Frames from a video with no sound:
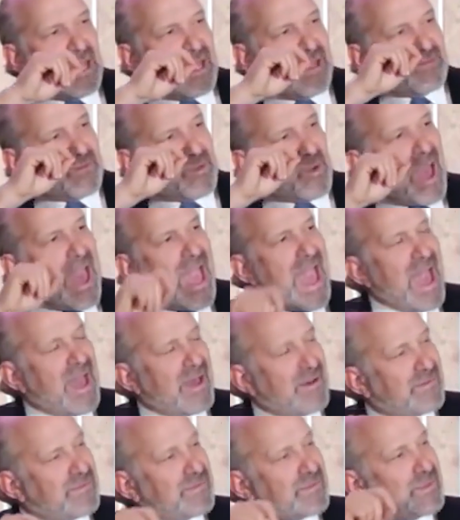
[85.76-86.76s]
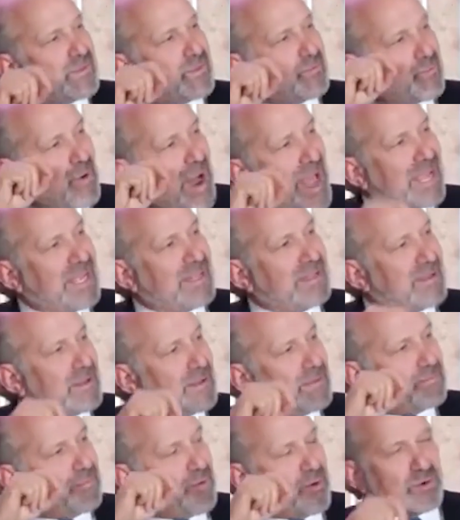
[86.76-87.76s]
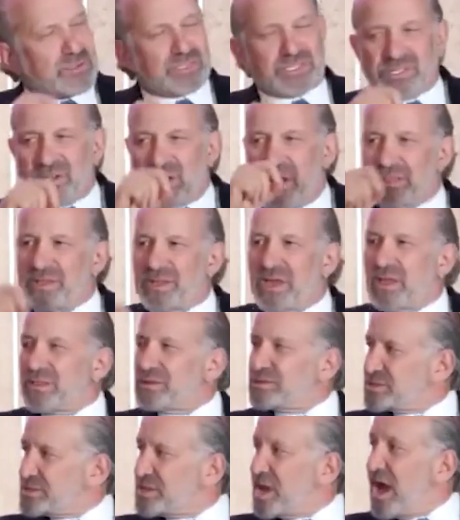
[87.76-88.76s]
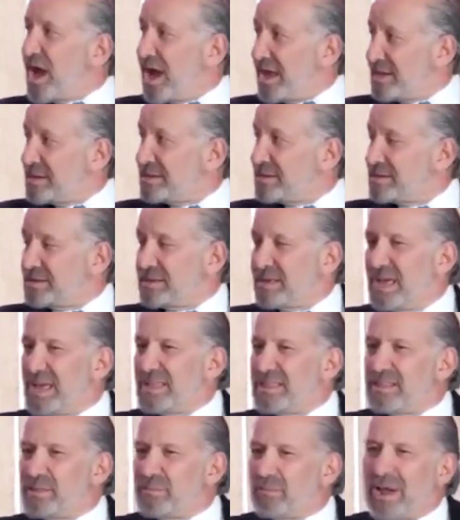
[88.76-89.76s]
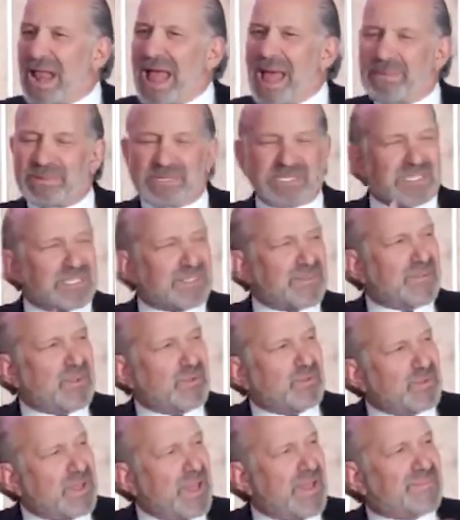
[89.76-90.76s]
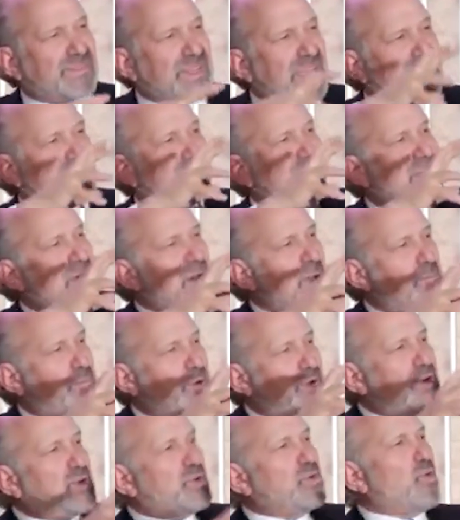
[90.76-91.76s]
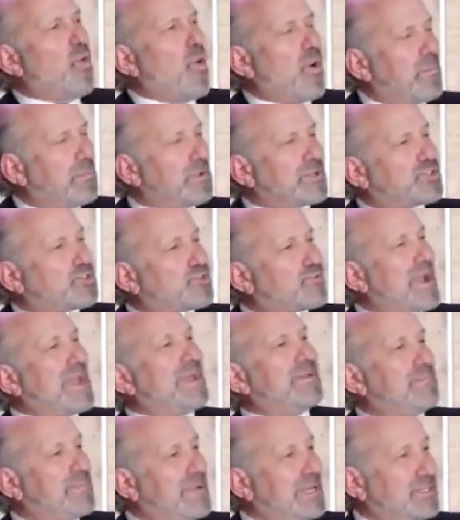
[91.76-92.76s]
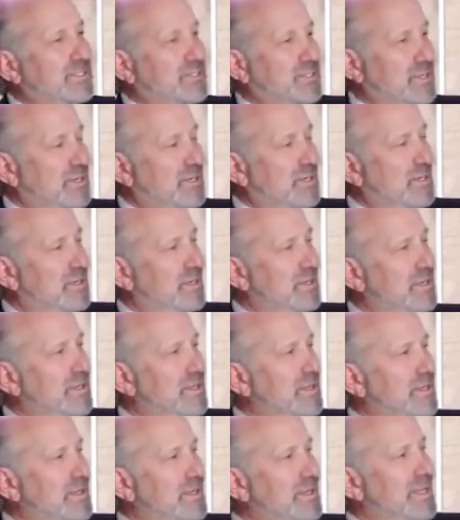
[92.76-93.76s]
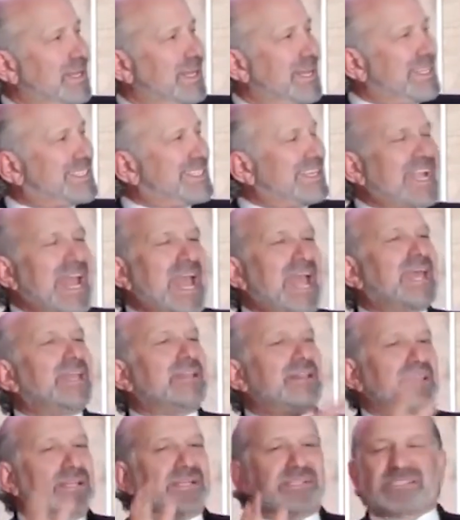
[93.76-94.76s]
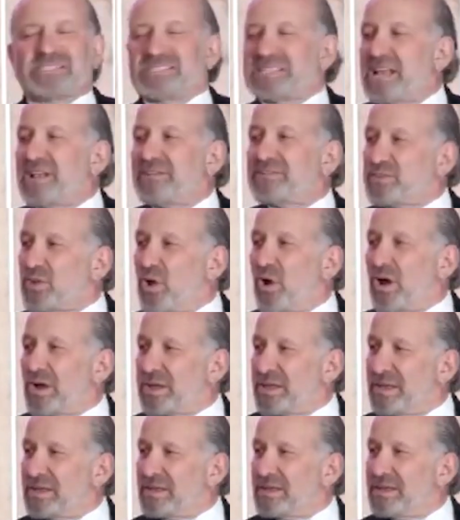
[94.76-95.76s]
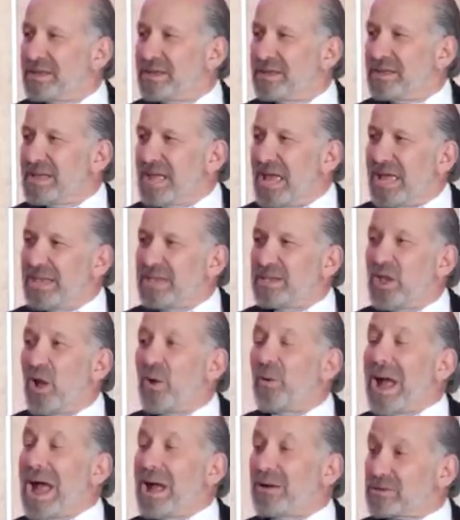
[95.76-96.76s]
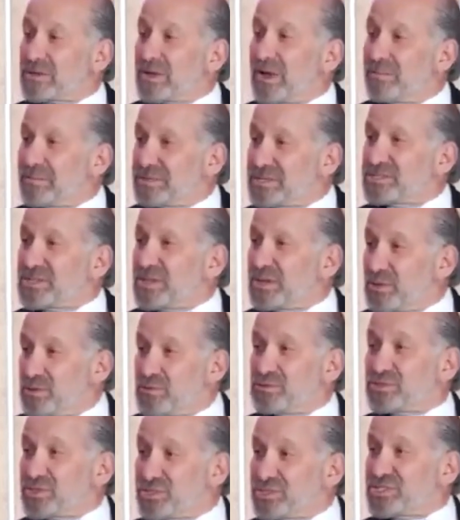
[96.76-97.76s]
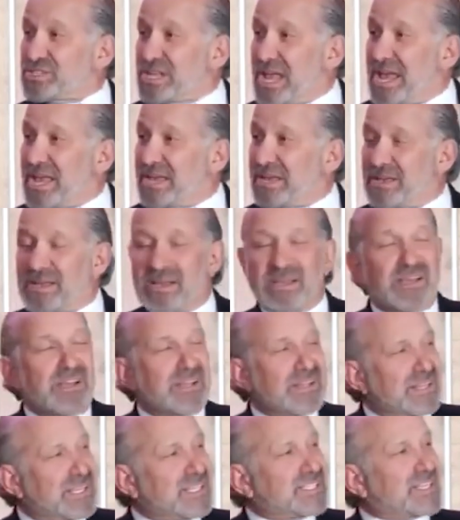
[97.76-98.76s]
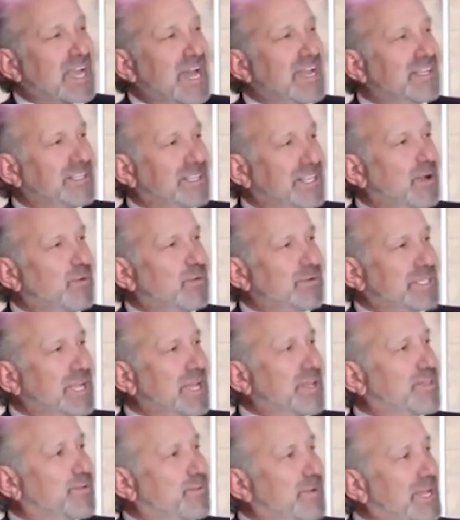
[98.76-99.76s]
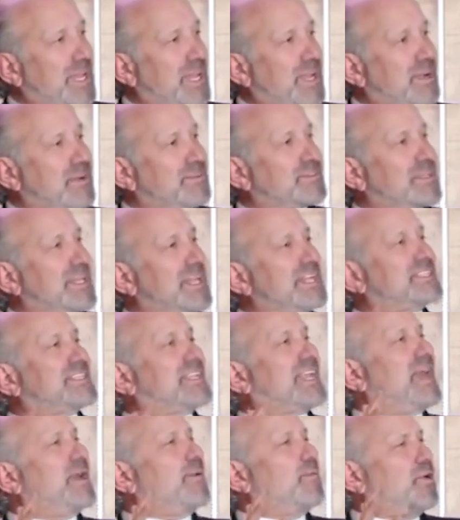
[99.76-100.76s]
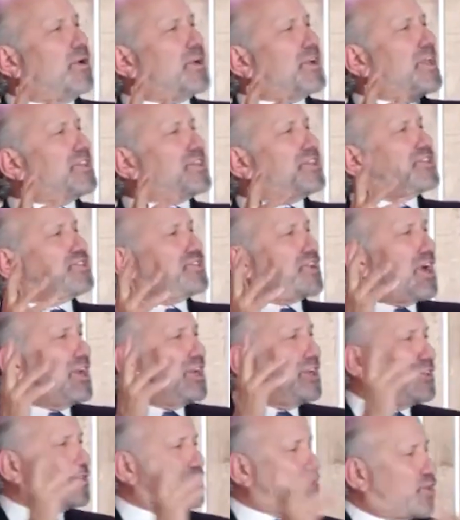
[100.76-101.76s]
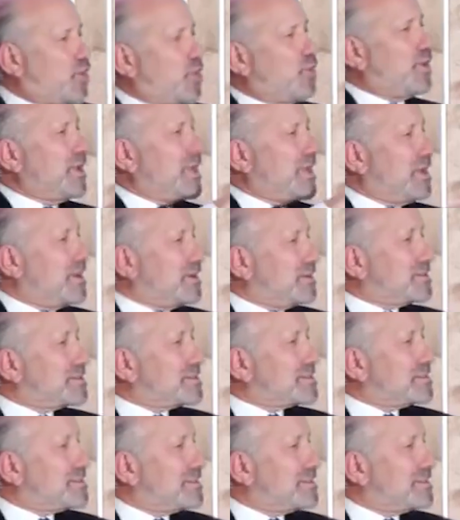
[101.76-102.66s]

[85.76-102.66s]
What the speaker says: if you have the right person on the other side, and what happens is if they put a normal trade minister, it's an endless set of talking and no outcome, because they're used to saying this kind of deal will take 3 years, we'll get this done in 2 years.